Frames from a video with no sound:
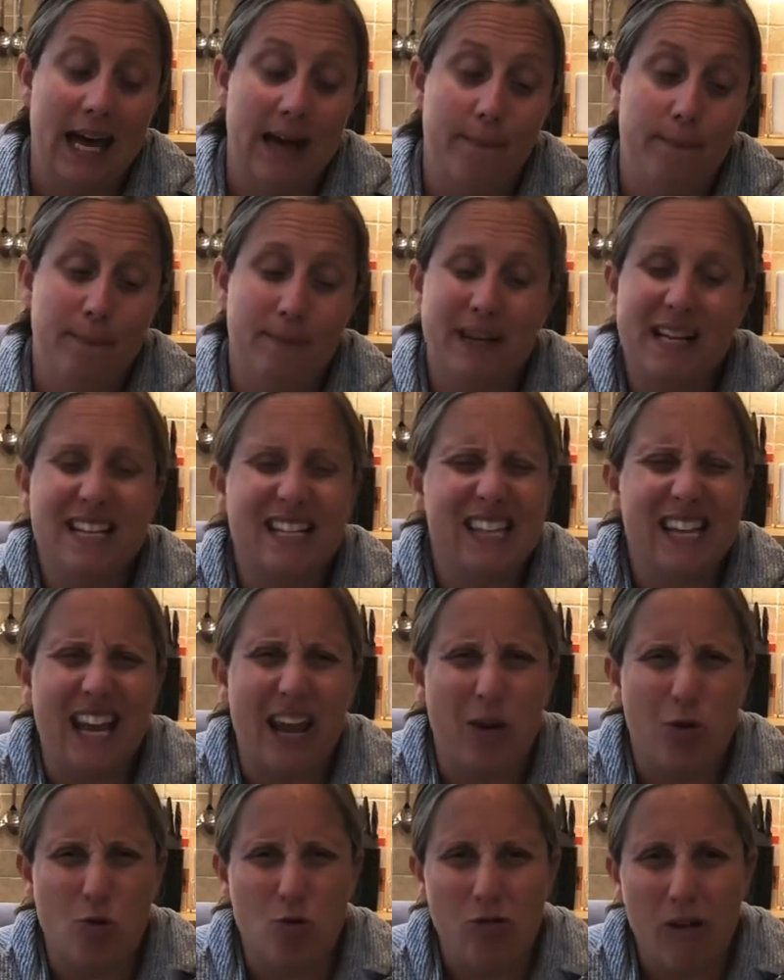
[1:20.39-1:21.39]
Because they get
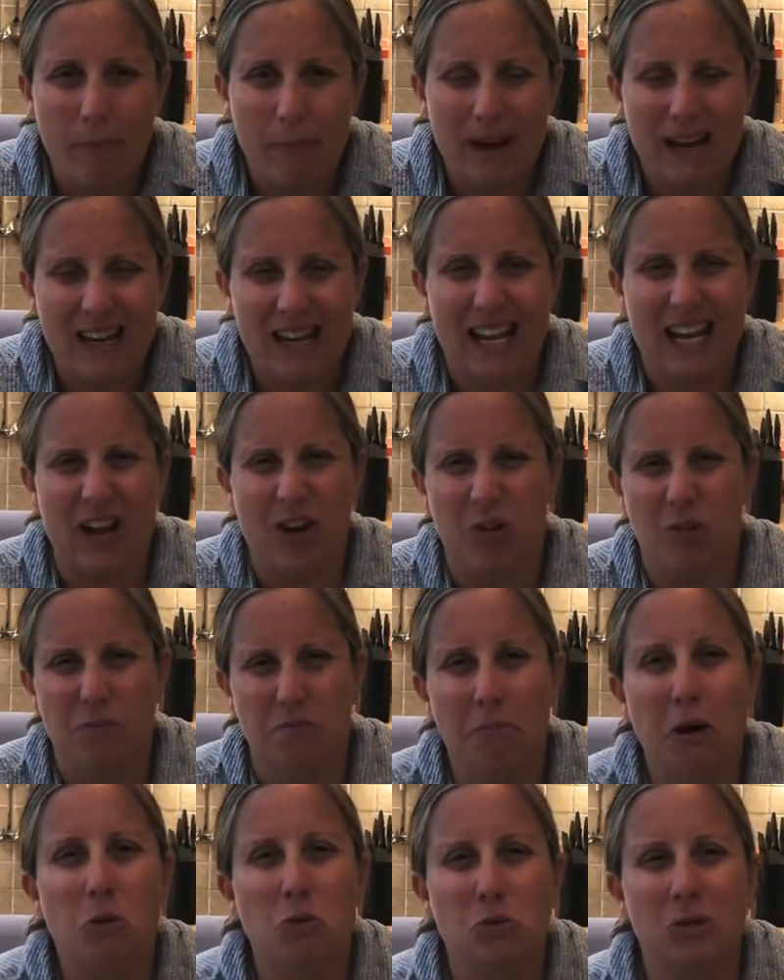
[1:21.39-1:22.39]
all grubby, they get all
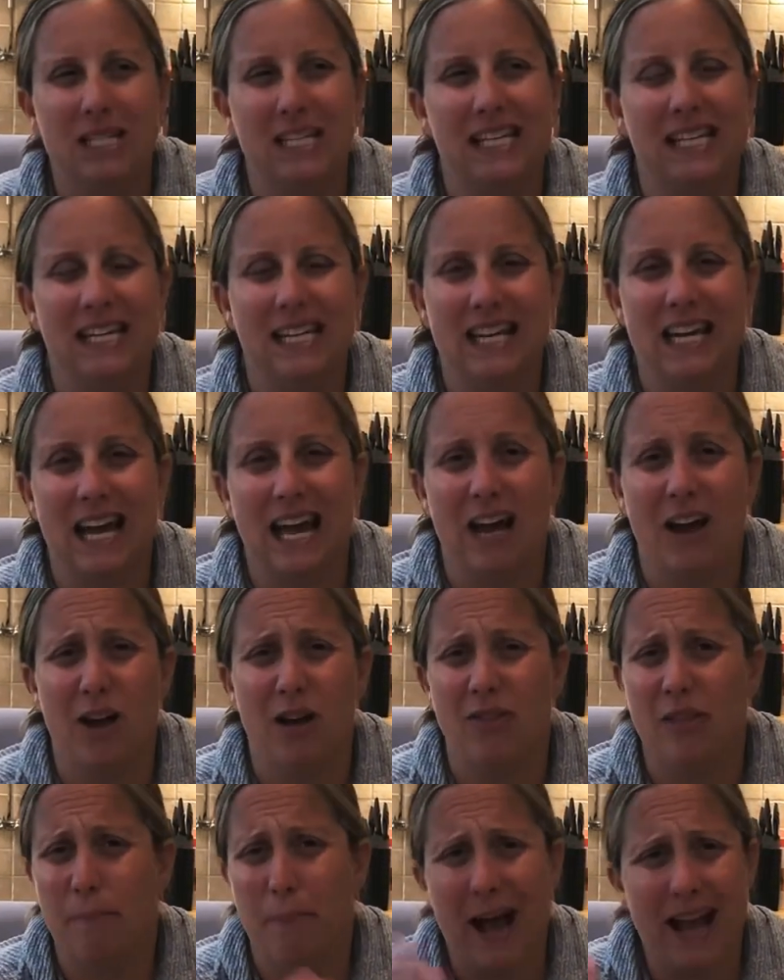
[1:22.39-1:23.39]
mouldy,
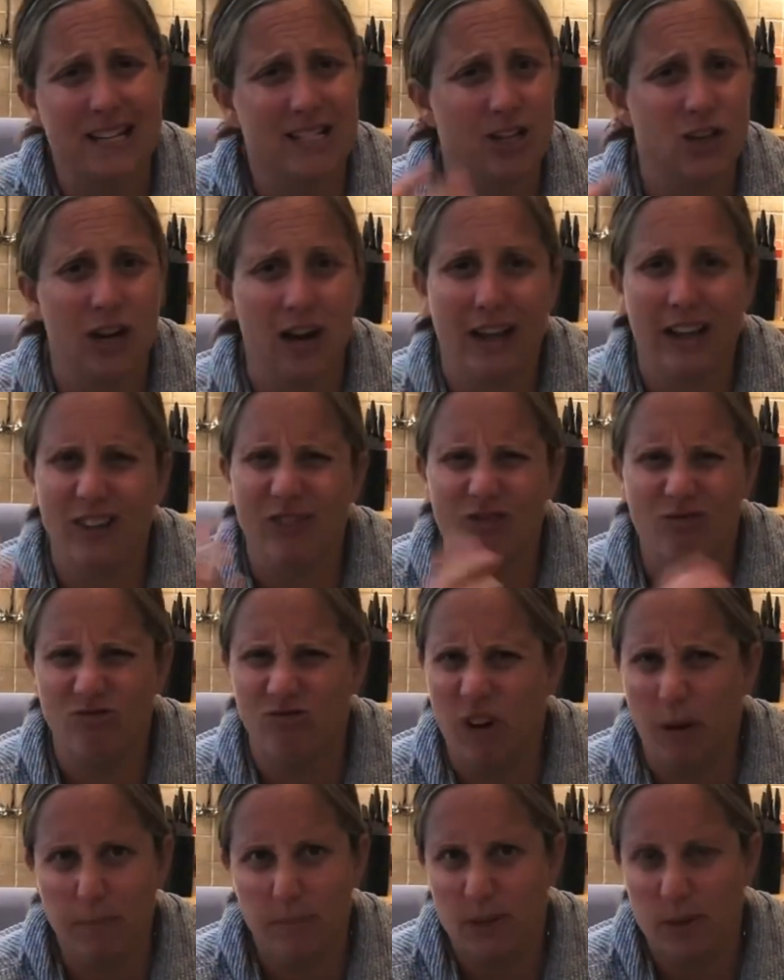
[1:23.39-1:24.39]
the pattern like
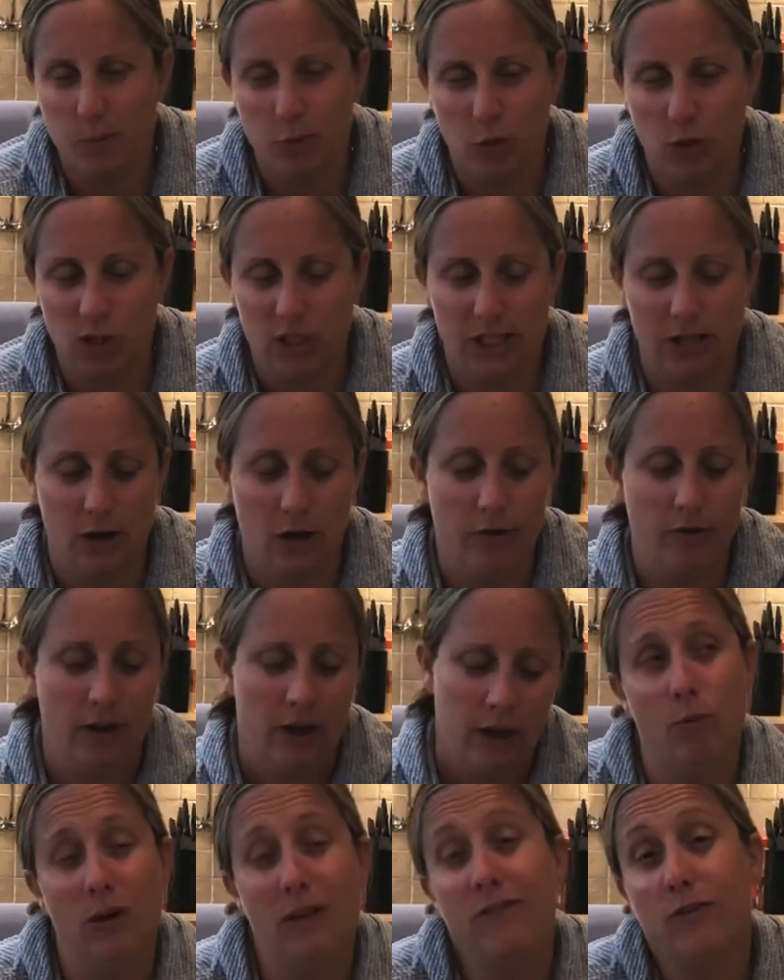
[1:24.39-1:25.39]
rubs and washes off.
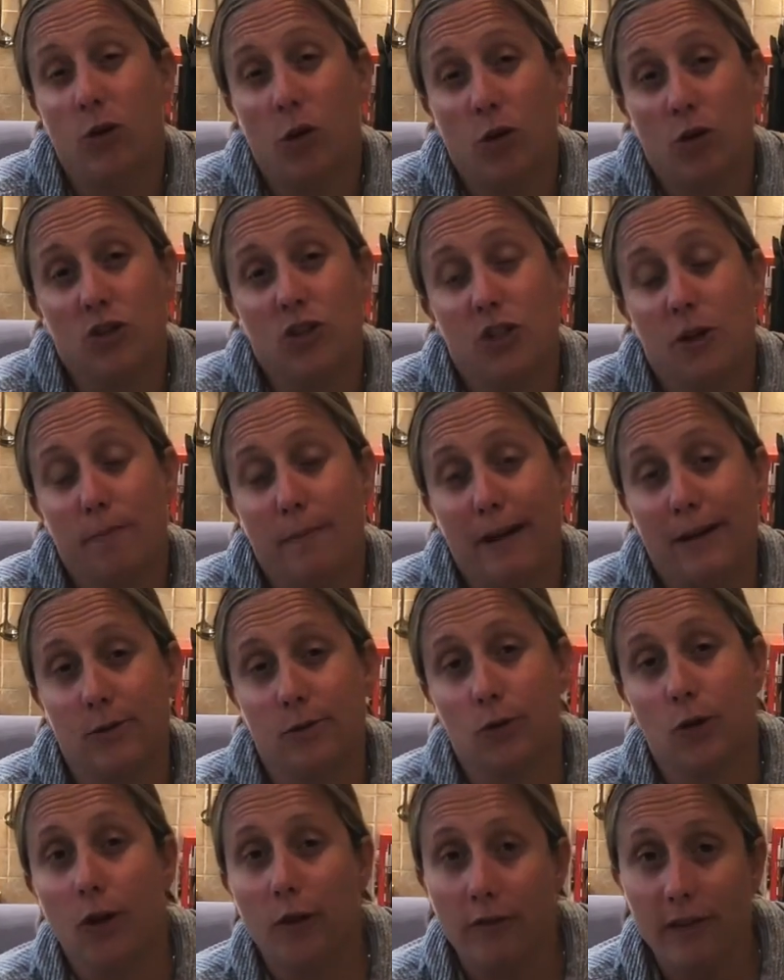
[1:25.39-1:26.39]
We've gone to metal
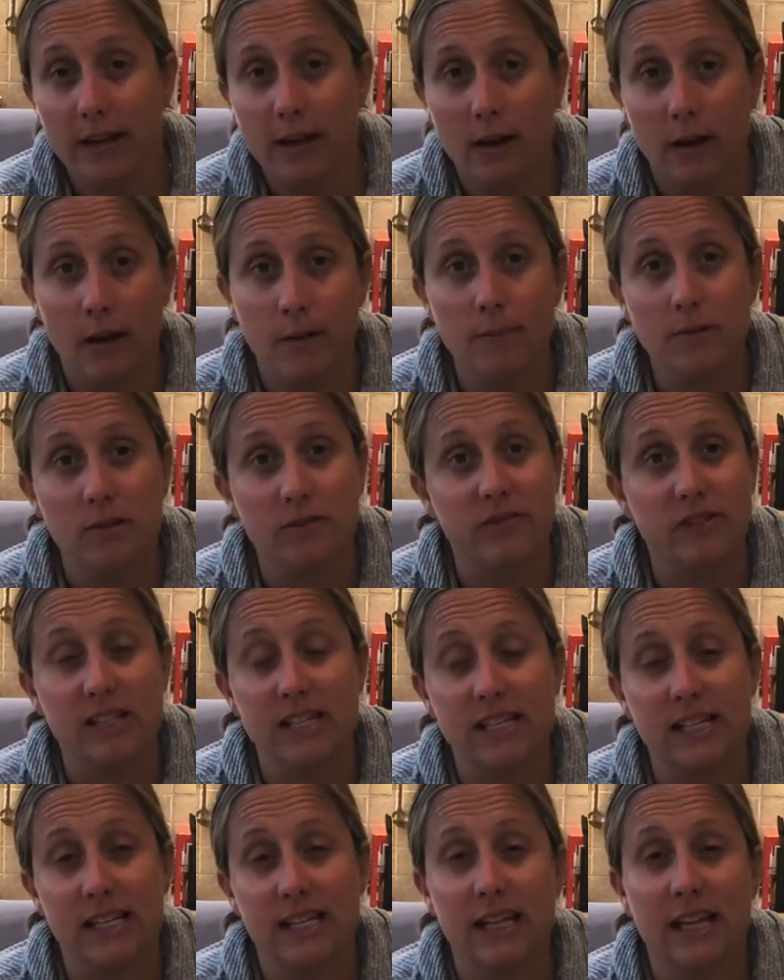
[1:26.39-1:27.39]
coffee cups.
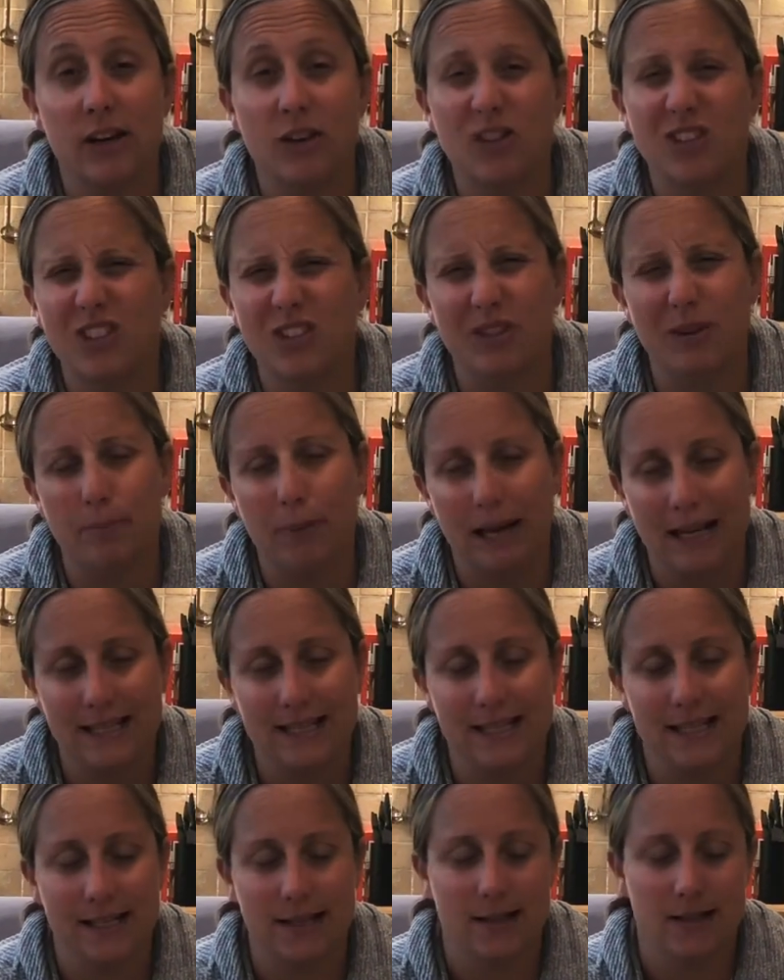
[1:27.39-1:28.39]
Obviously, they're not doing
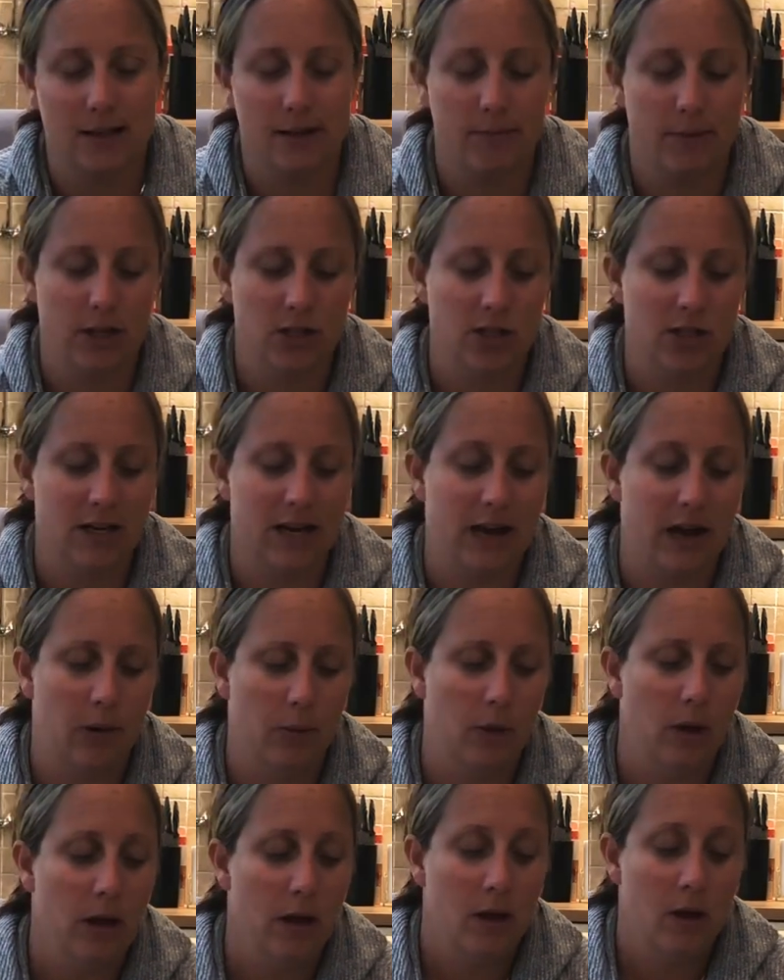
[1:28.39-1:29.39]
plastic so much now,
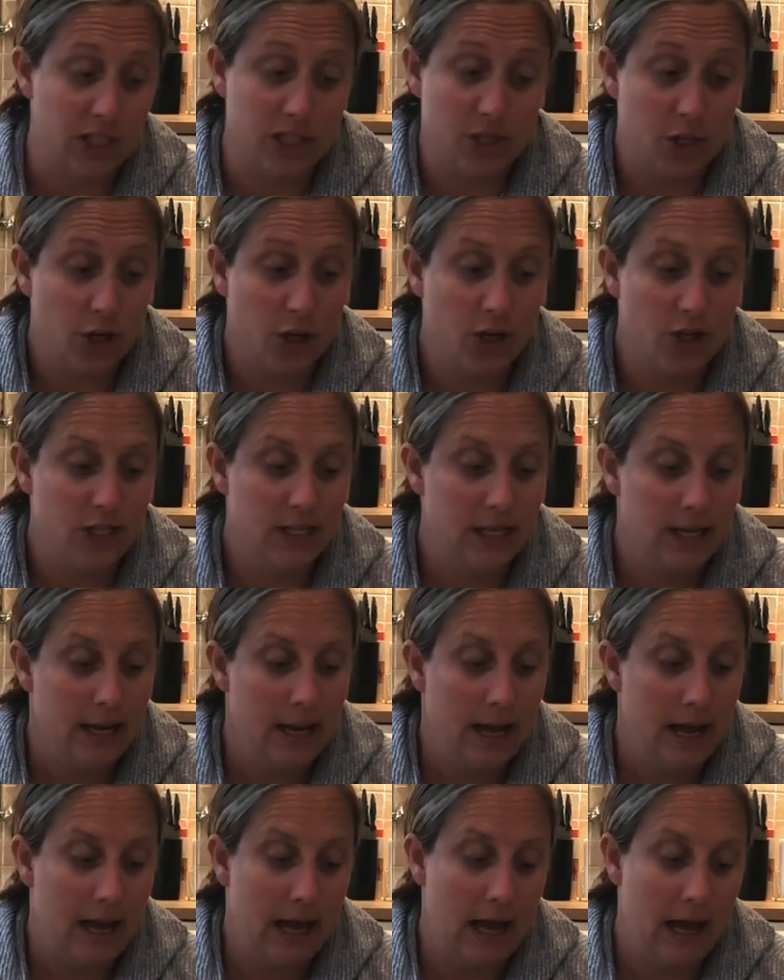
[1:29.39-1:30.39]
which is good.
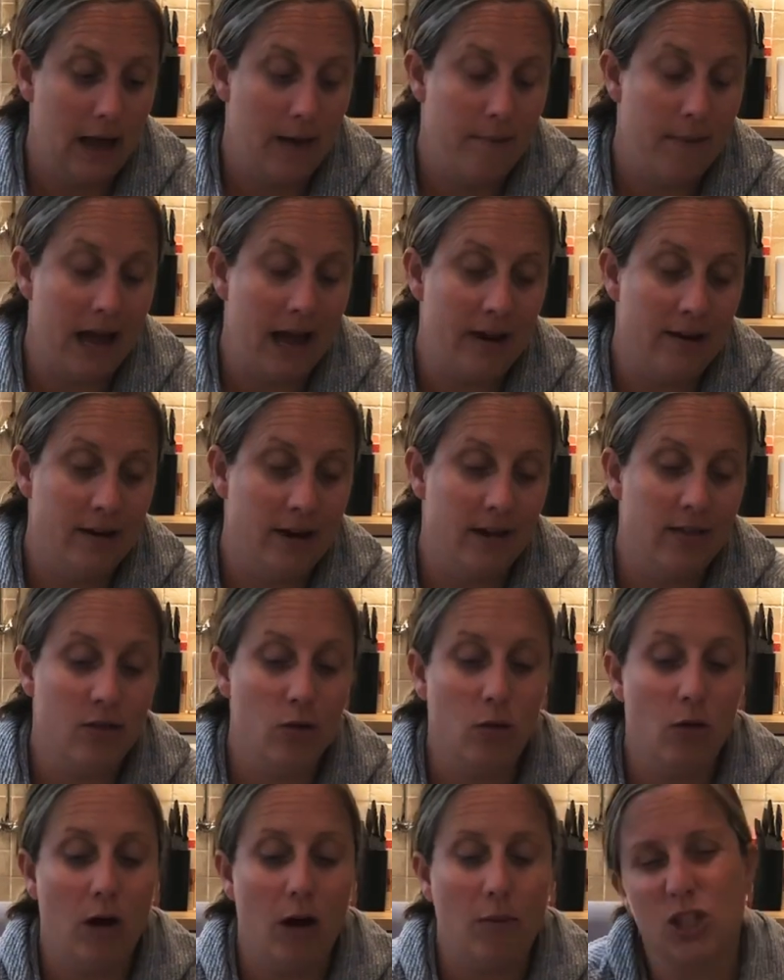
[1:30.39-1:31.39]
And I
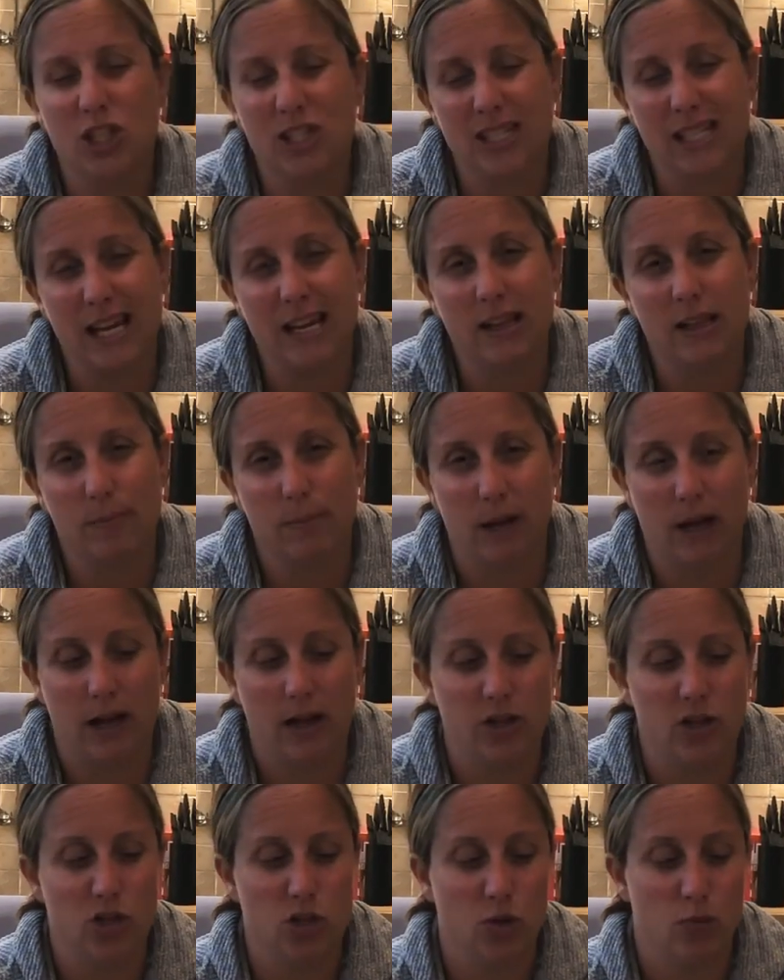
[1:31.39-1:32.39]
thought I'd just take the
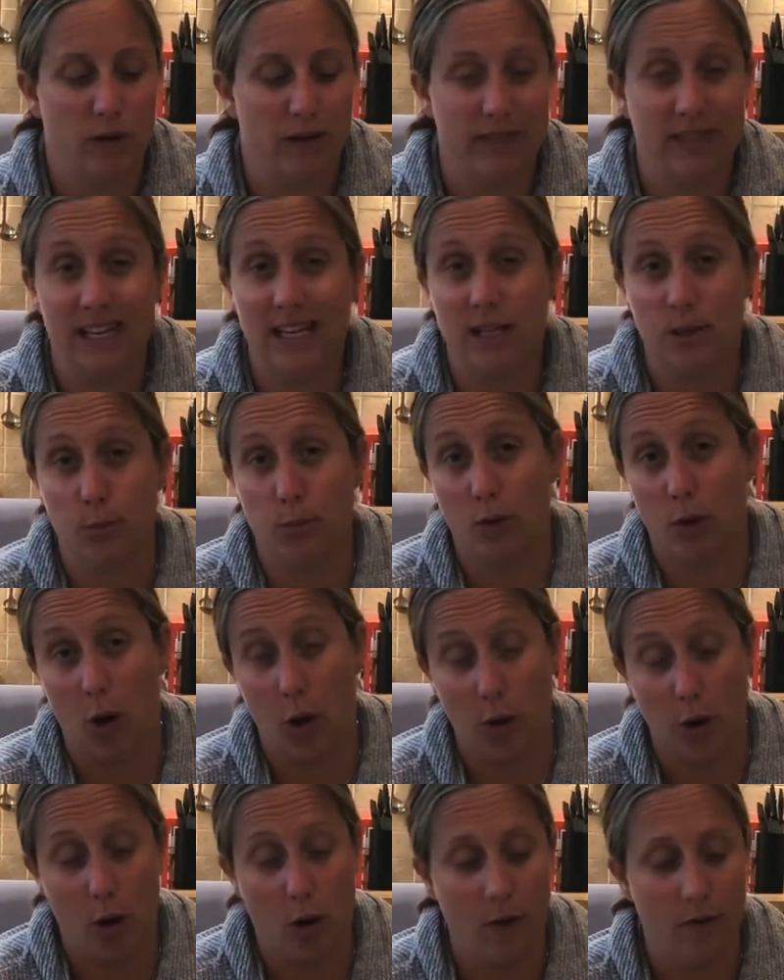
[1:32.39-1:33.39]
plunge when these were
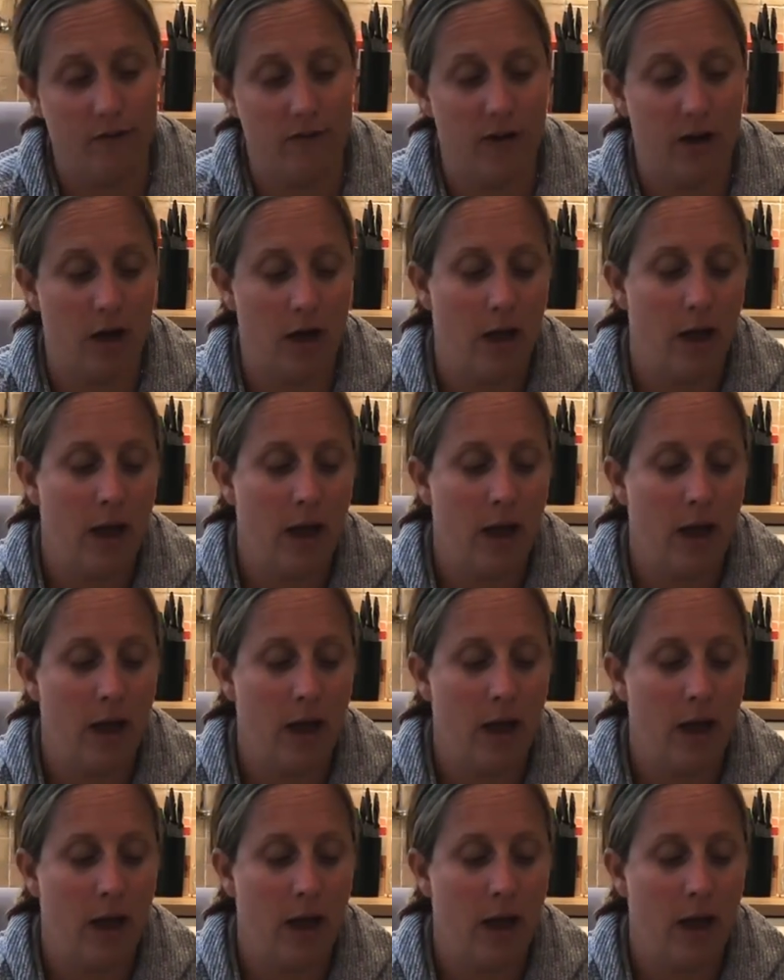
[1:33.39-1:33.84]
on offer